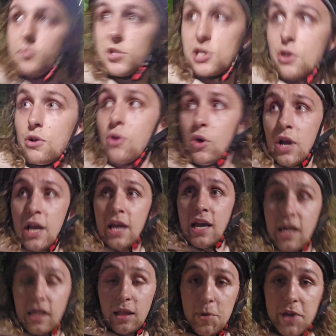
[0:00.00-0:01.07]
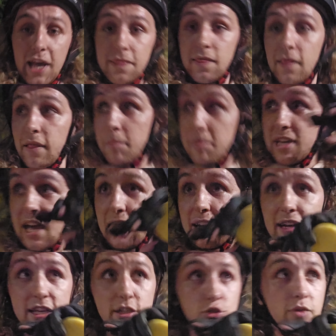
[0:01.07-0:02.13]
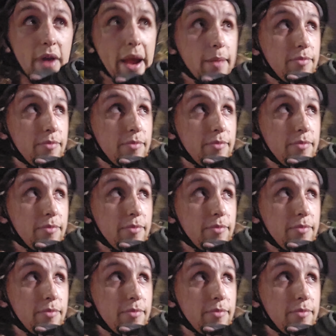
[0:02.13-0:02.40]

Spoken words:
So let me get a nice grab